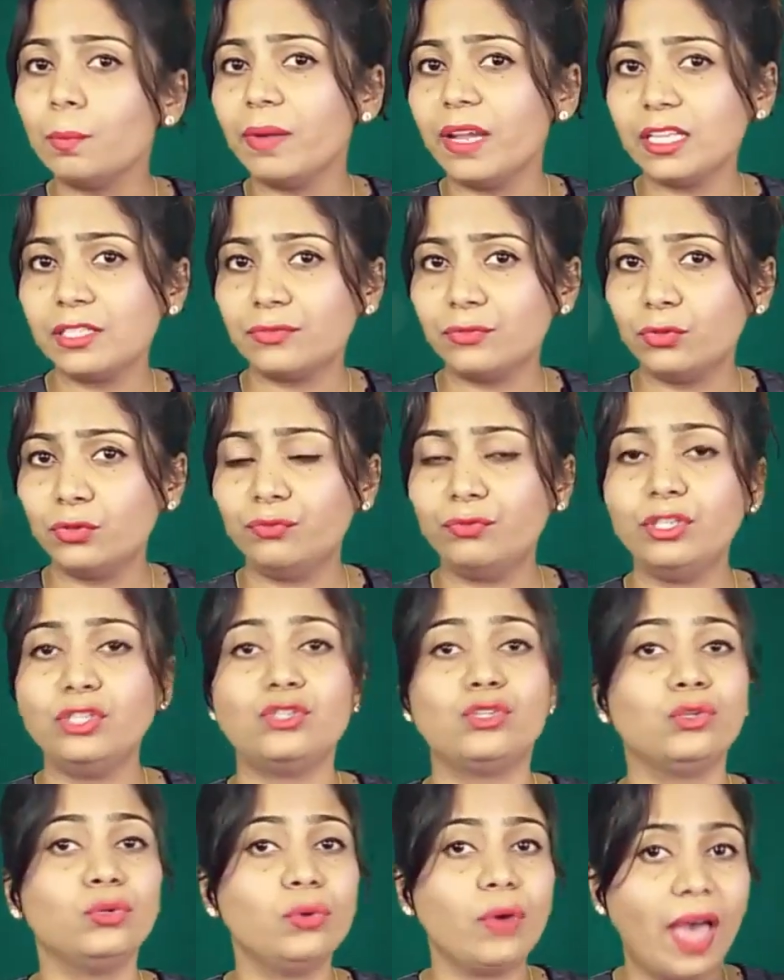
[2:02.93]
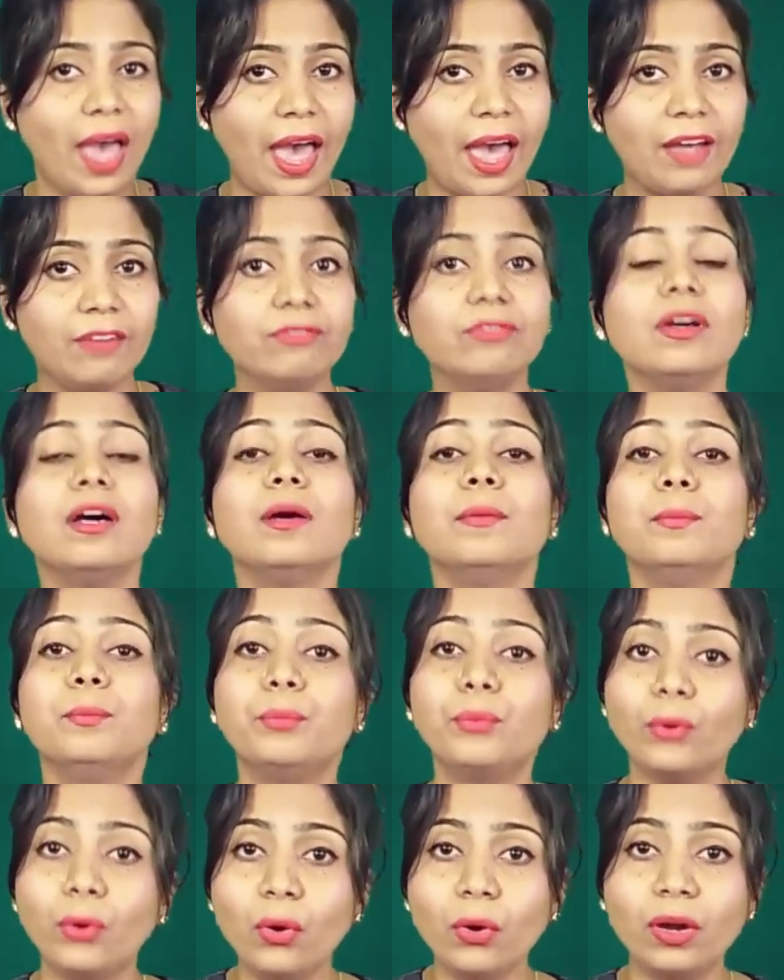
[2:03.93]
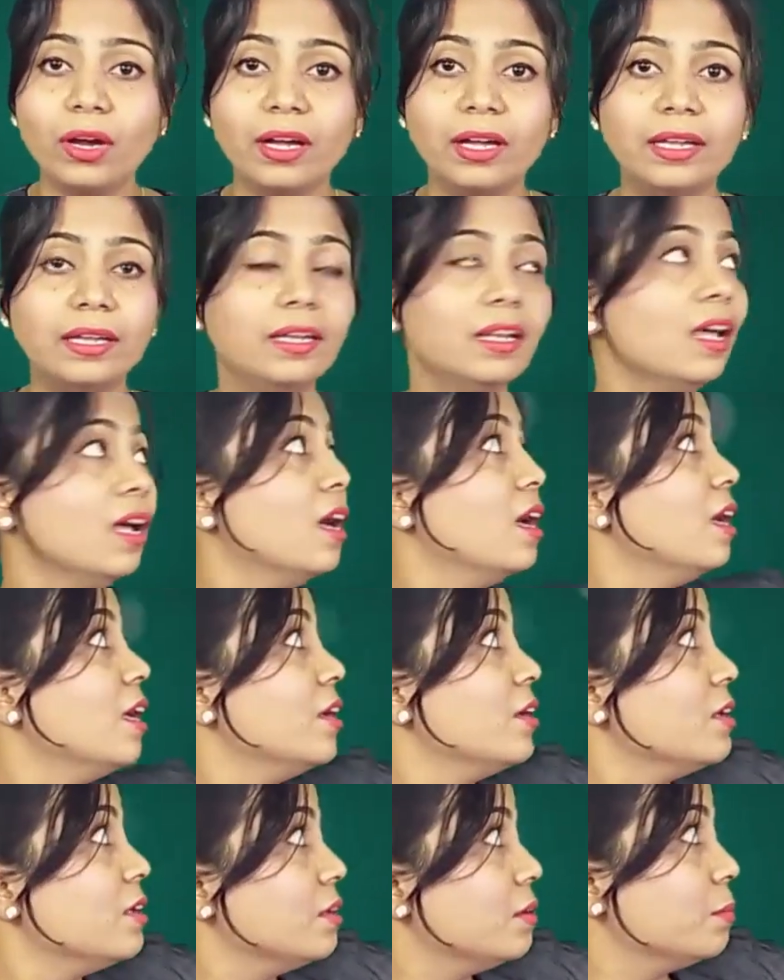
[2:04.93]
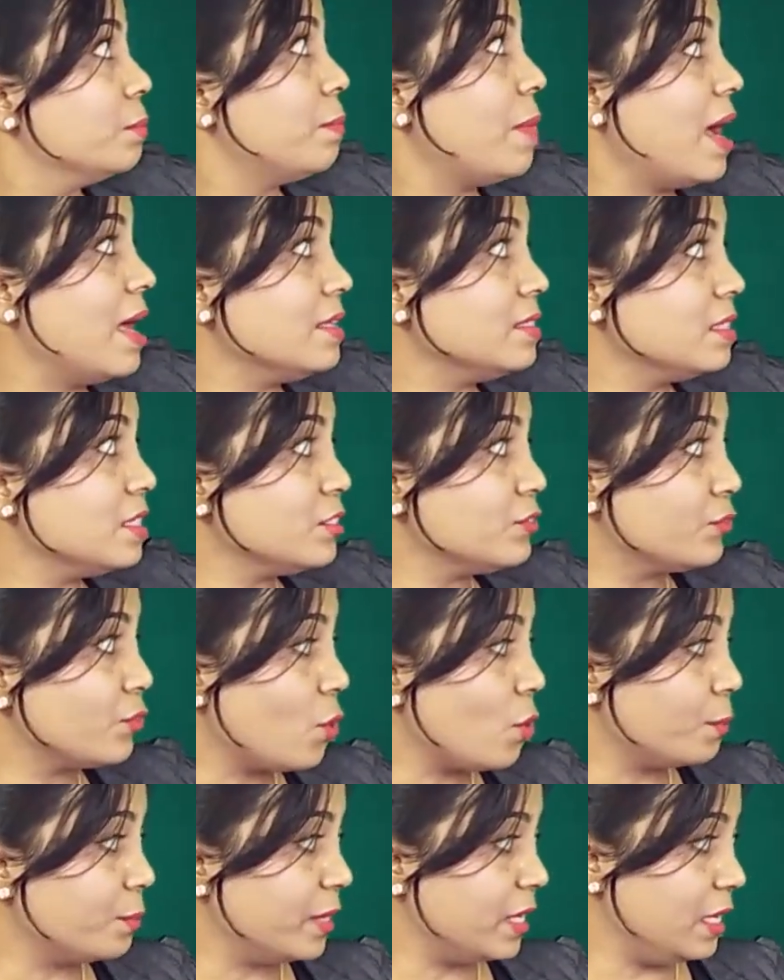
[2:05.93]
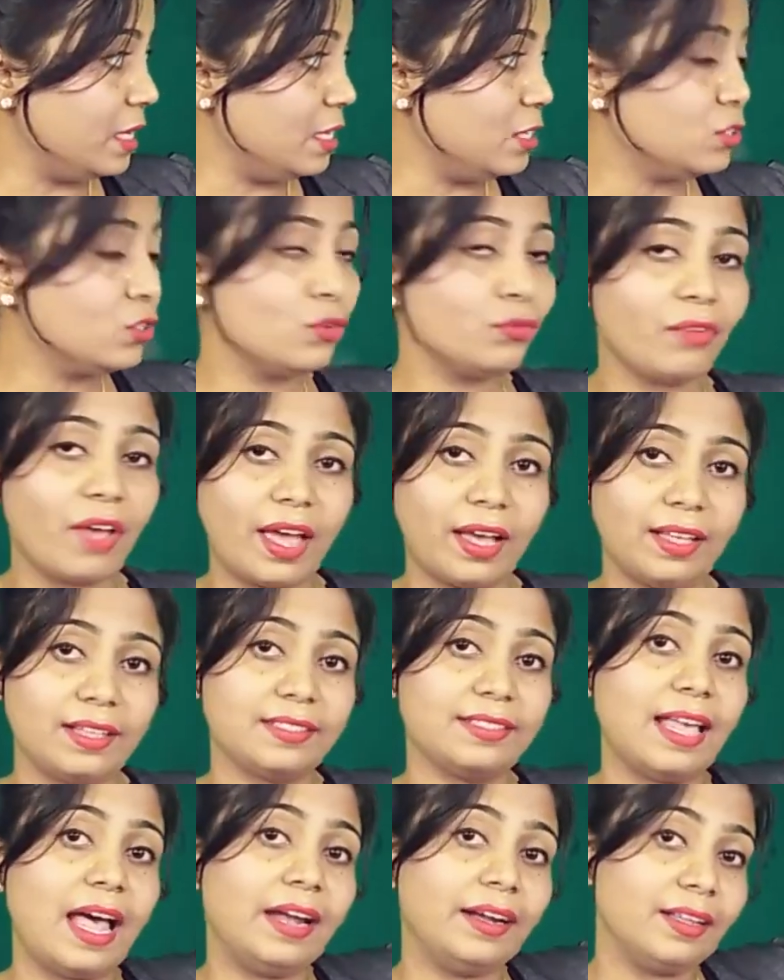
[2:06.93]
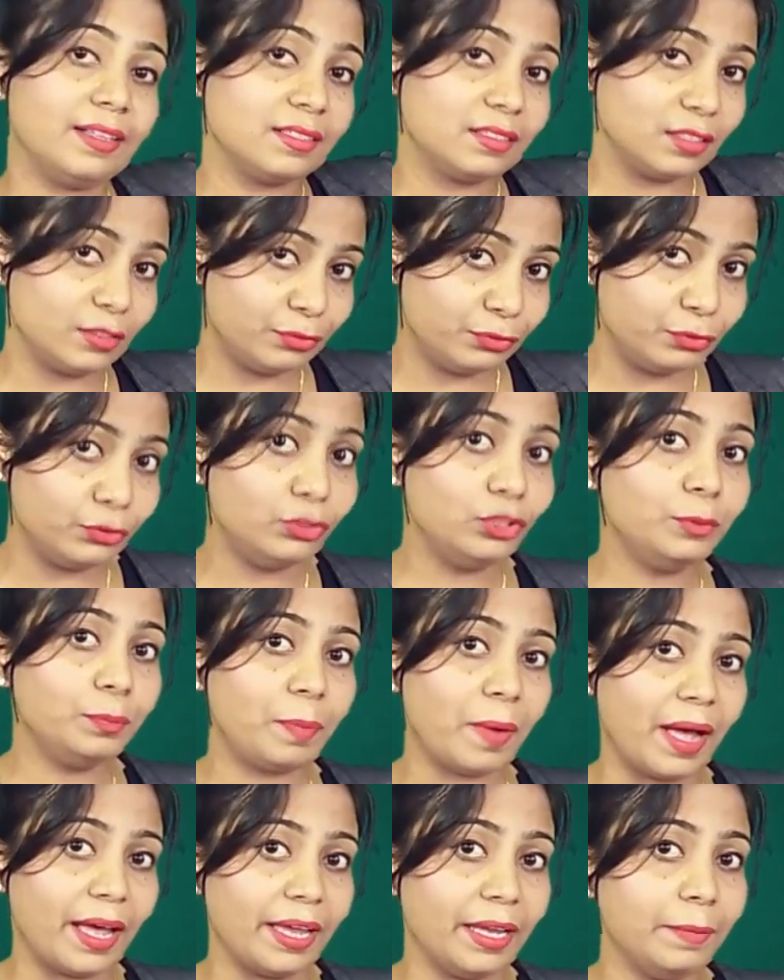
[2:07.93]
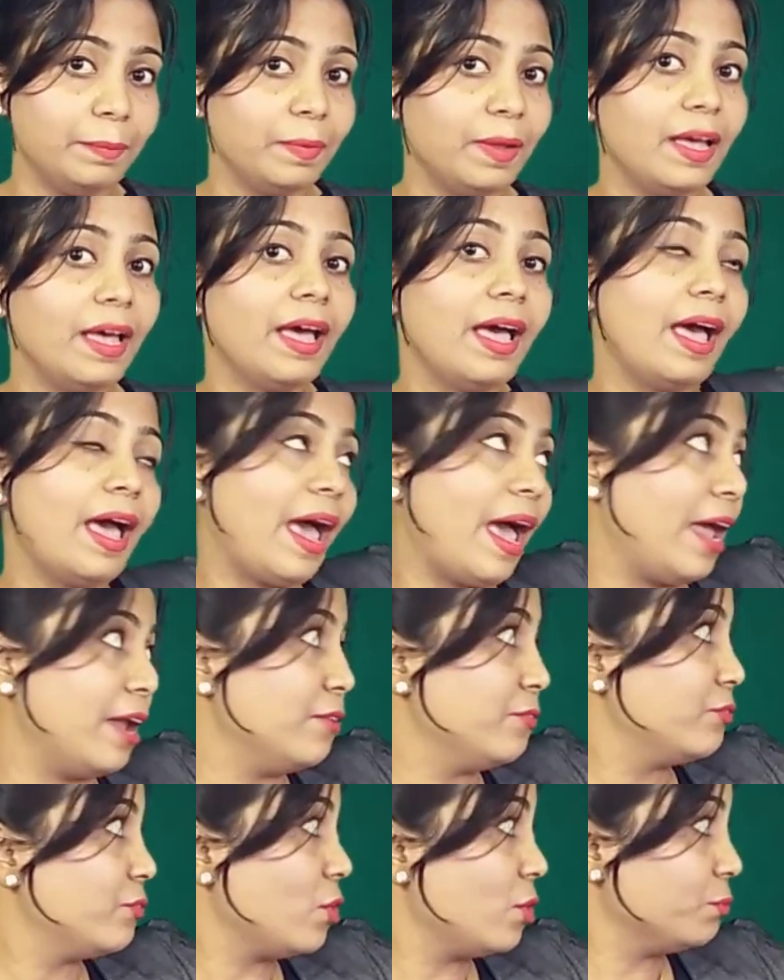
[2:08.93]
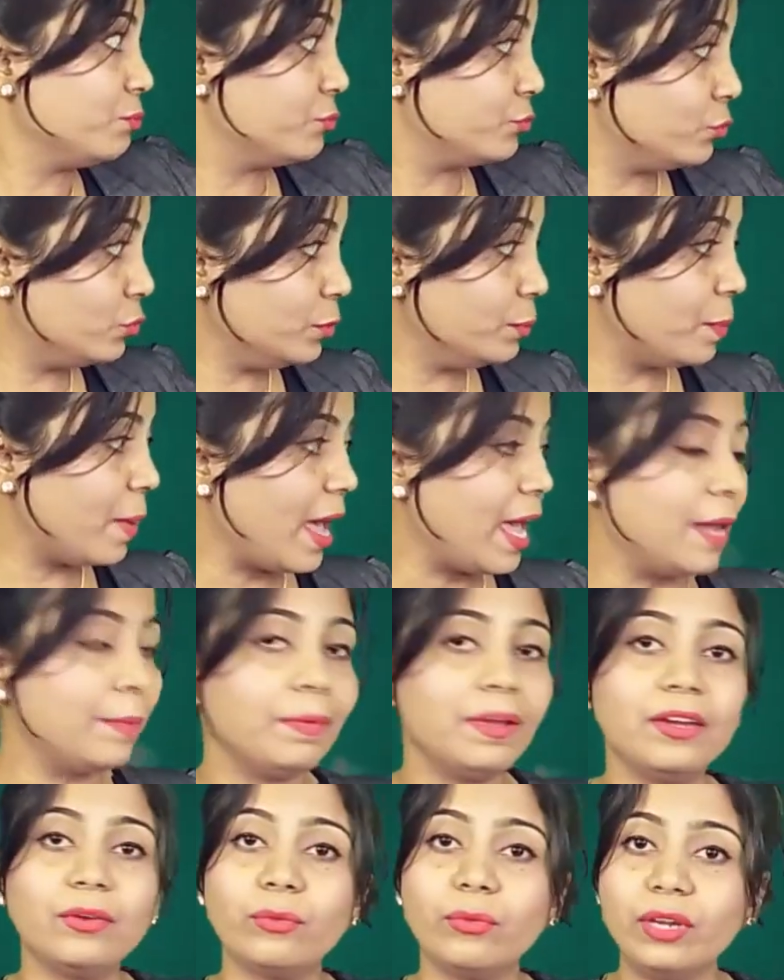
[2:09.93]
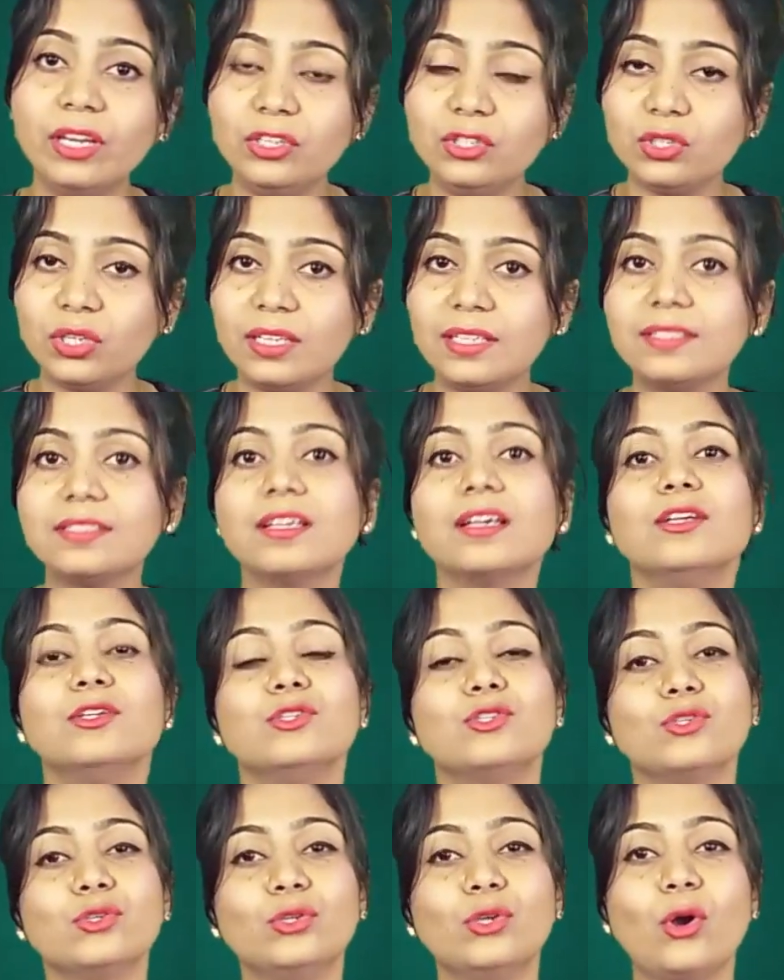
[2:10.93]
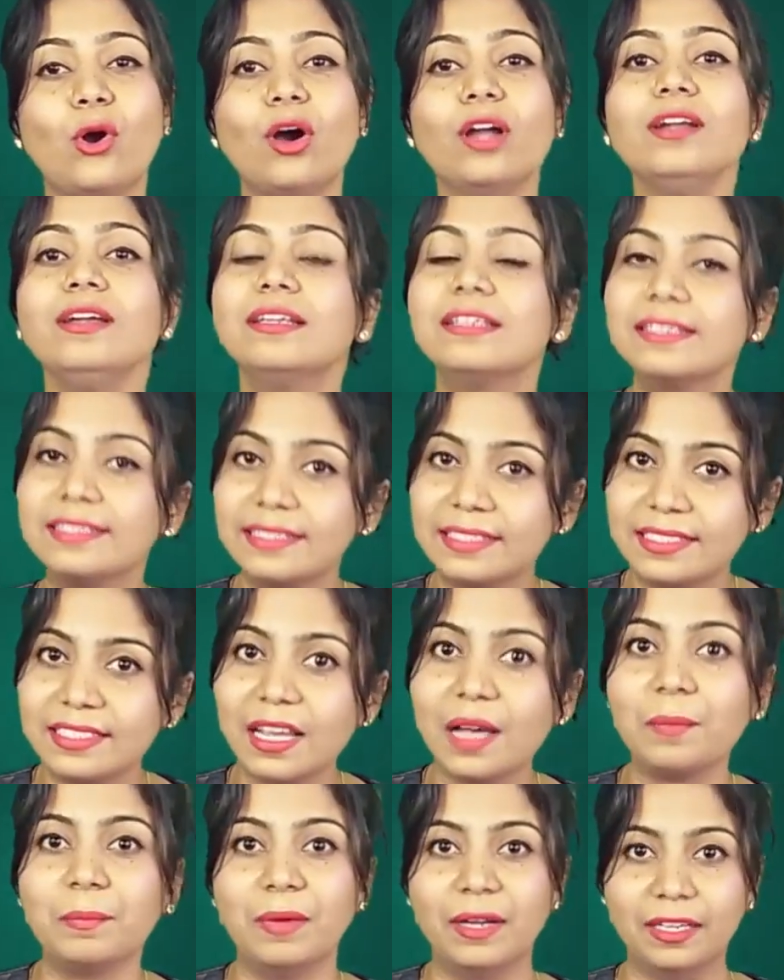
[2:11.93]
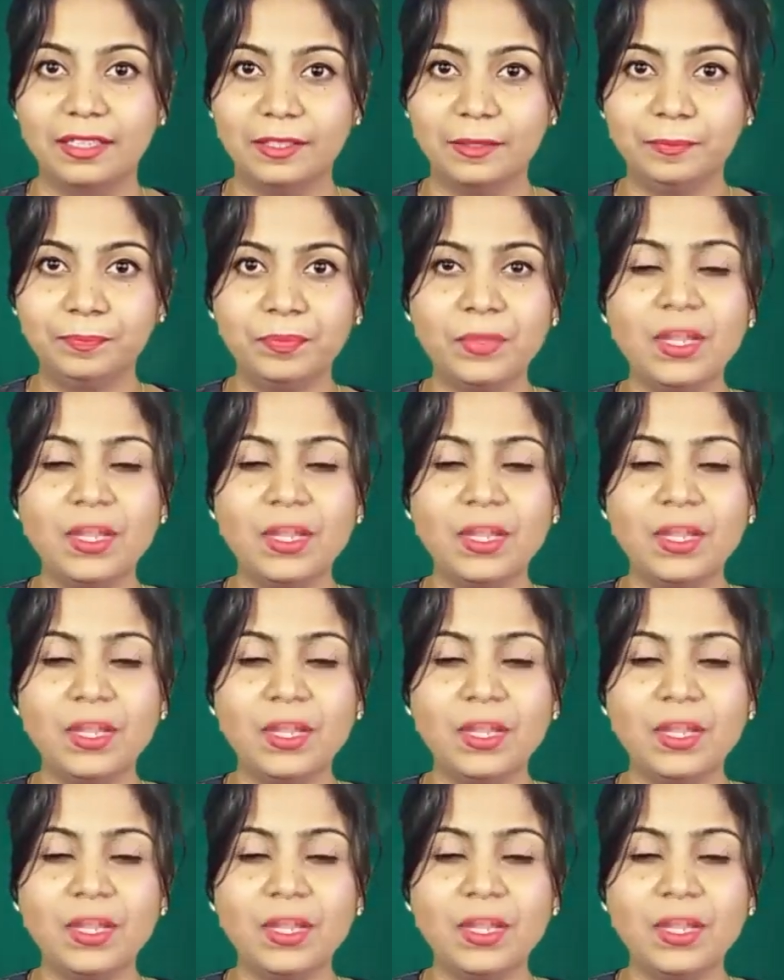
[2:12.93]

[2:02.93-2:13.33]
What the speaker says: complex food which you have broken passes from the esophagus, that is the food pipe, and from food pipe it reaches to your stomach.